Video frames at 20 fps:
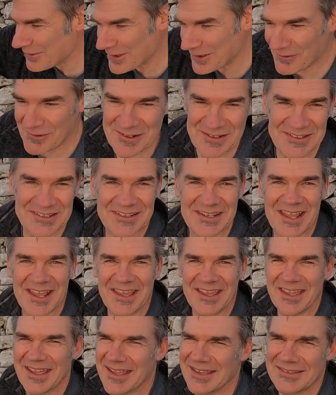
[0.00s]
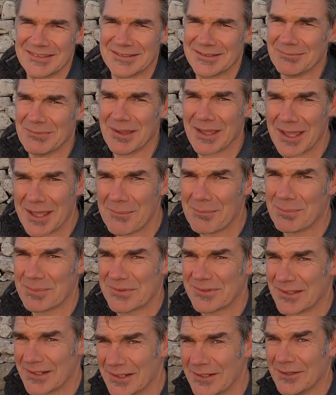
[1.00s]
we're in today has some
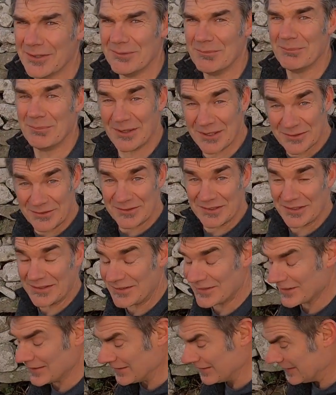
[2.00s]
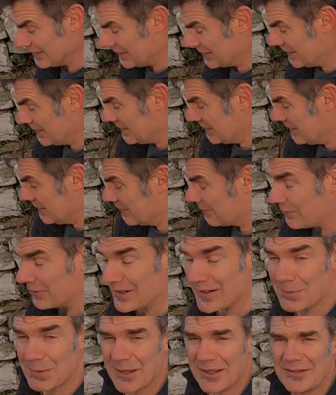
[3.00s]
absolute beauties. We're
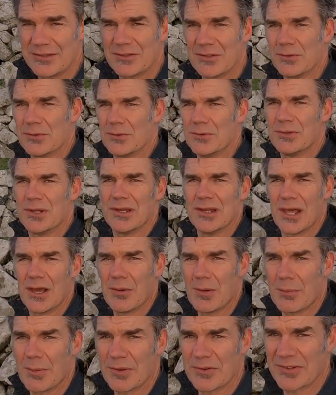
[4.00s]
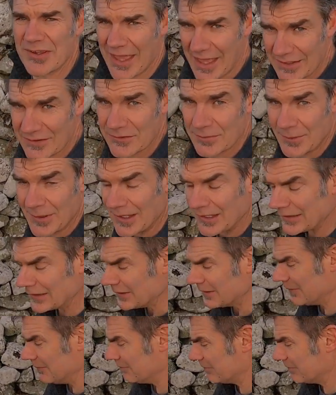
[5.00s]
in a place called Lower Boscaswell.